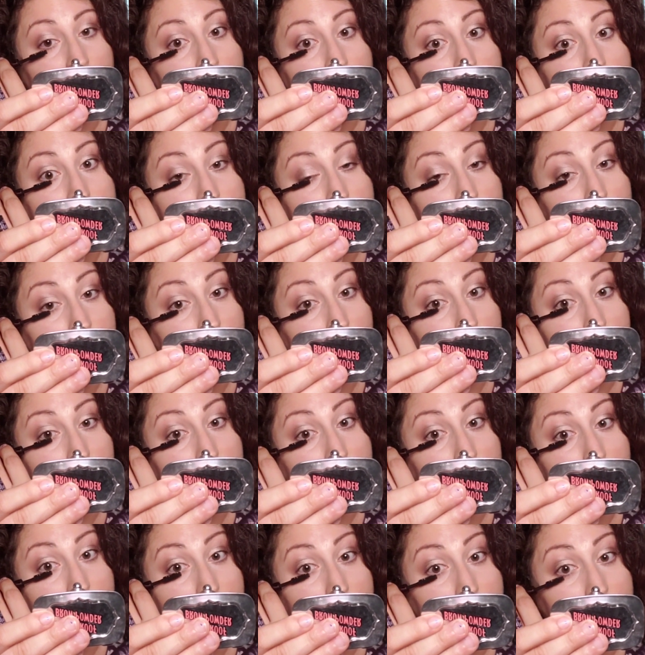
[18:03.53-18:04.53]
Sorry about
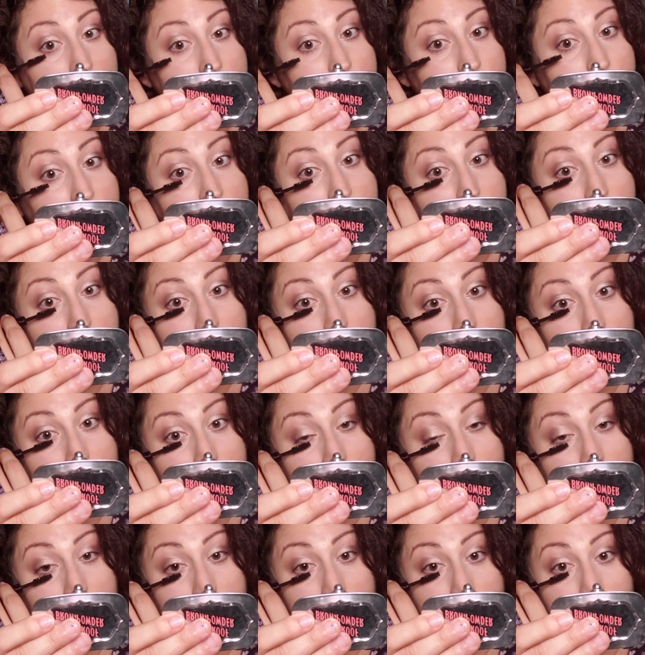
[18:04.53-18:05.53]
that, that's my air
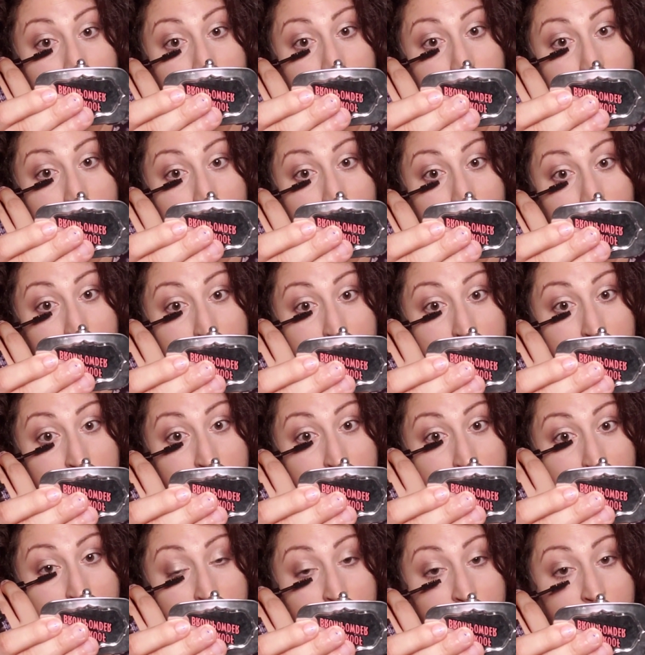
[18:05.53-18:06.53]
conditioner.
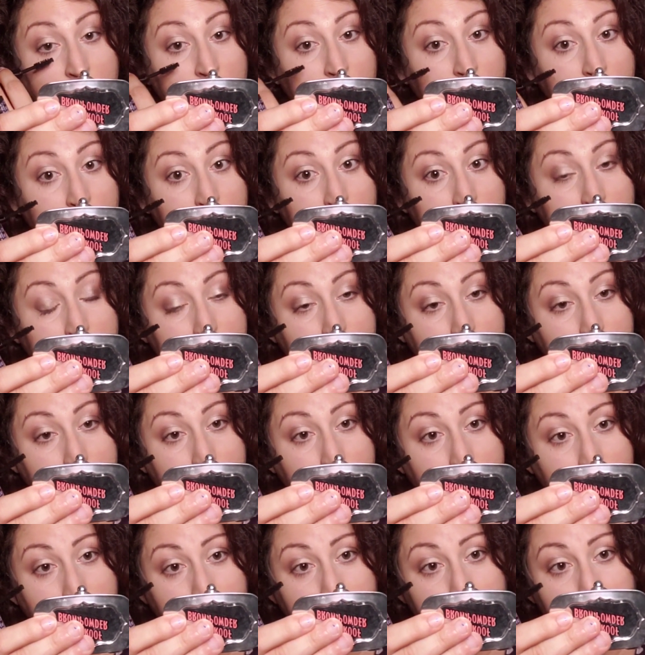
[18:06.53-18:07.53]
Kicking them
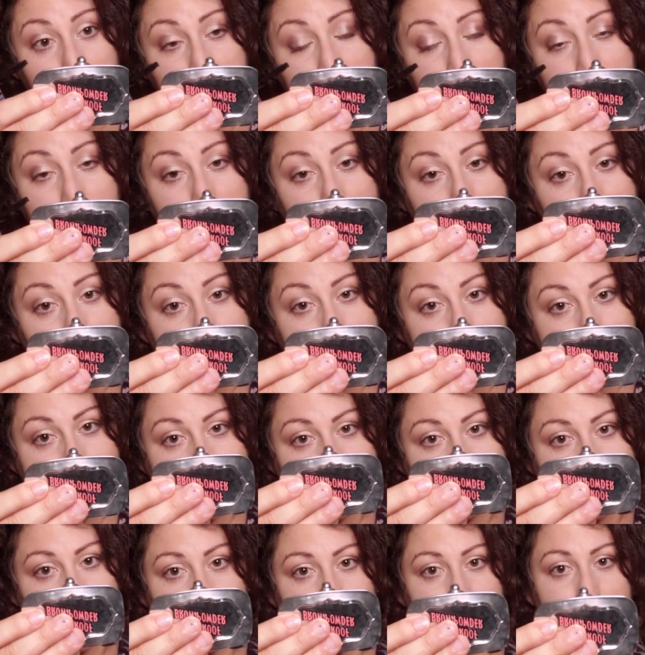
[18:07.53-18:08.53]
out. It can be a little noise
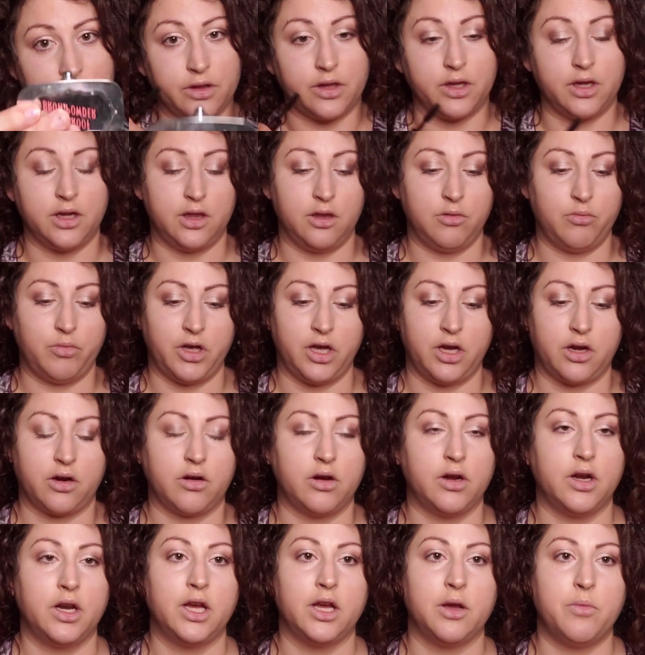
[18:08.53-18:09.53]
if you hear that in the
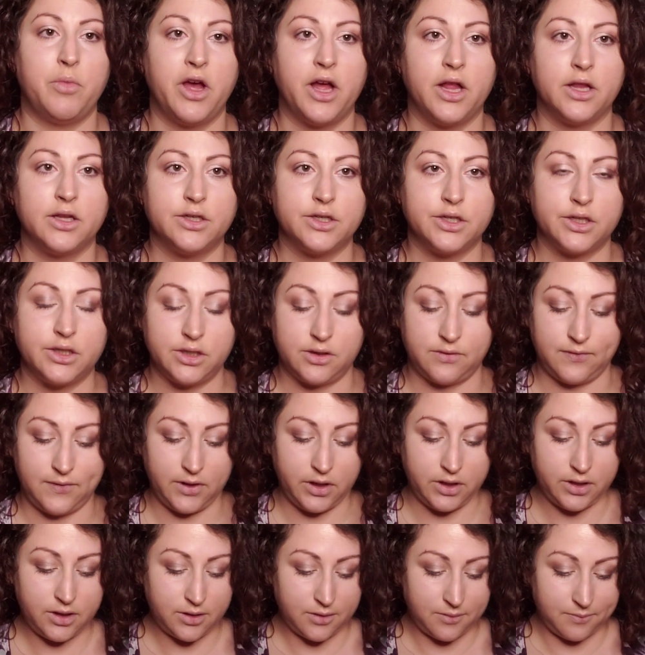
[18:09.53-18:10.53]
background. I apologize for
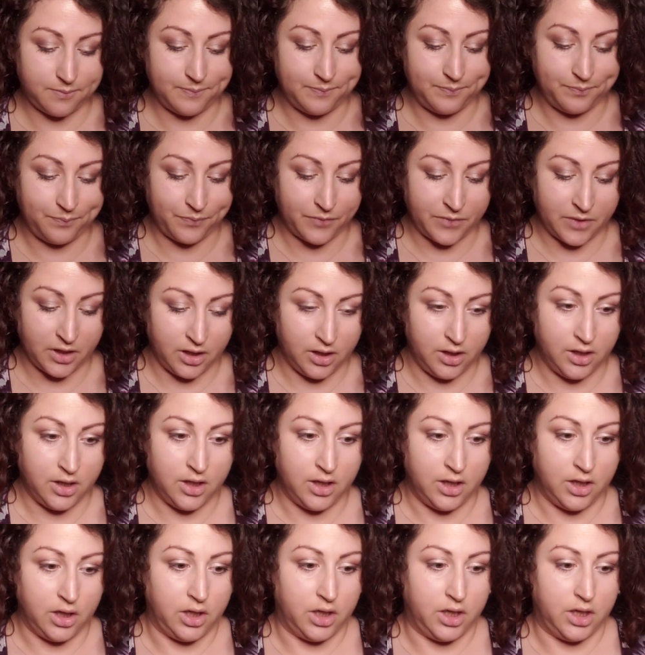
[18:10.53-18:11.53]
that.
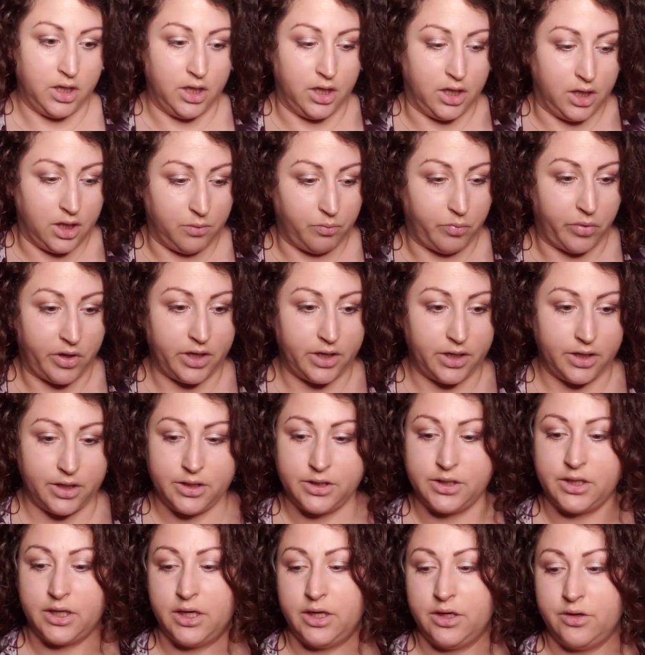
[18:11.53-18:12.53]
But it's
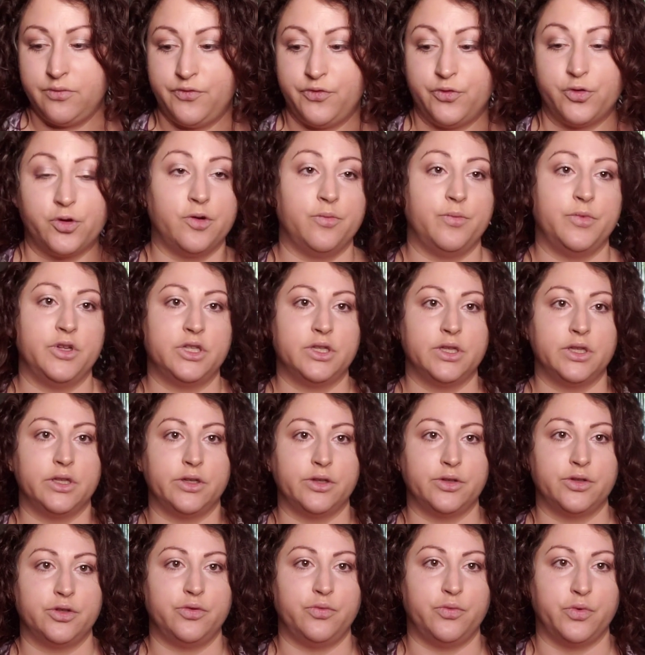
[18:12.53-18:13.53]
kind of warm. It's a little
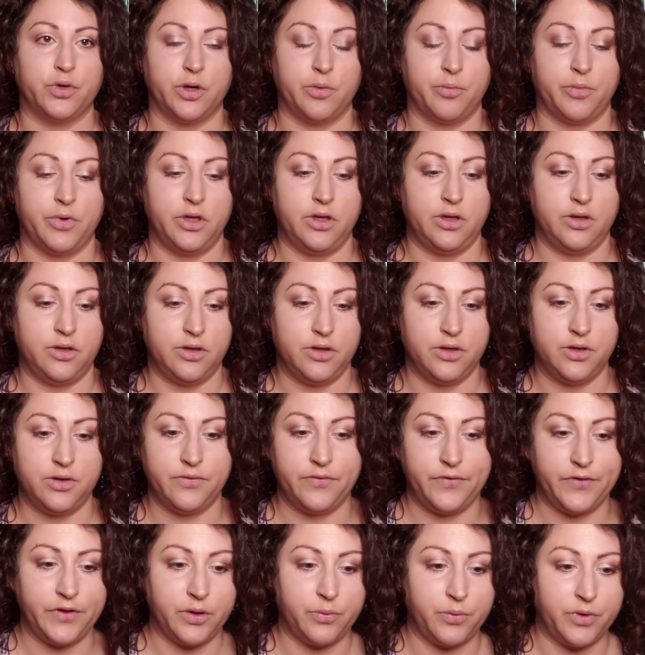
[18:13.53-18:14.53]
too warm
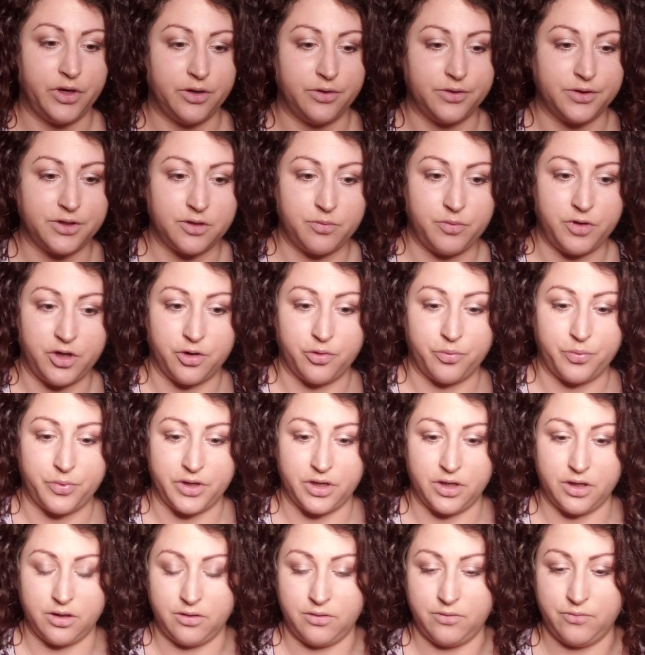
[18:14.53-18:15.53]
for the windows to be open,
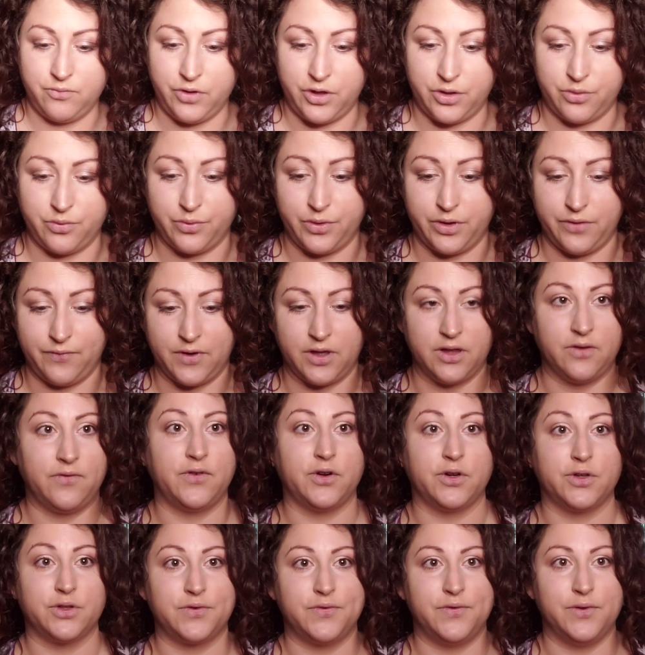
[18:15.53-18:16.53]
and we don't live on the
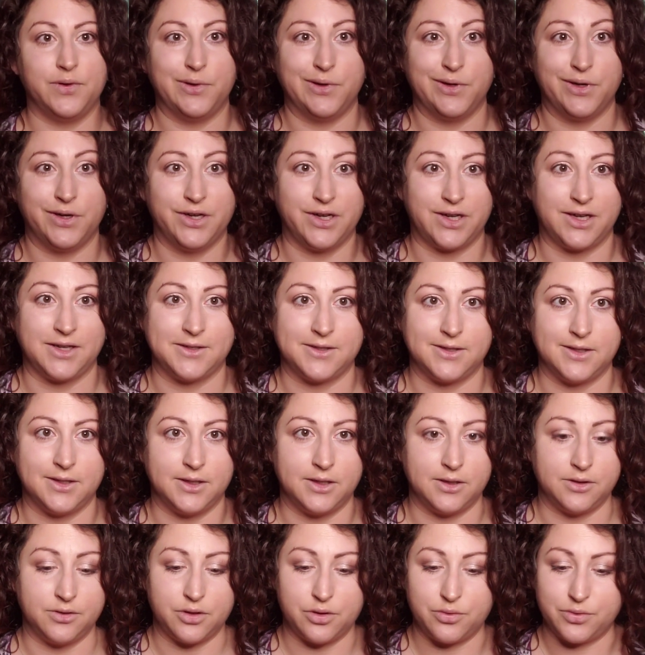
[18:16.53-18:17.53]
first floor. It's a
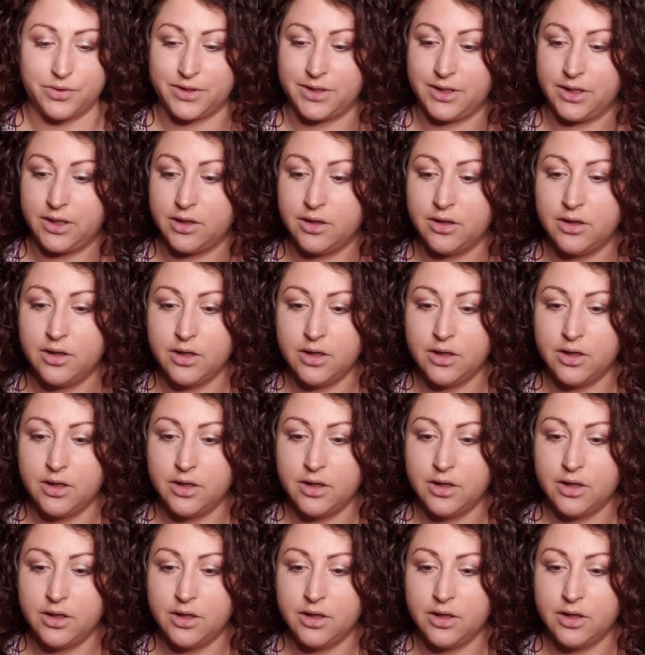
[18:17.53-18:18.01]
little toasty.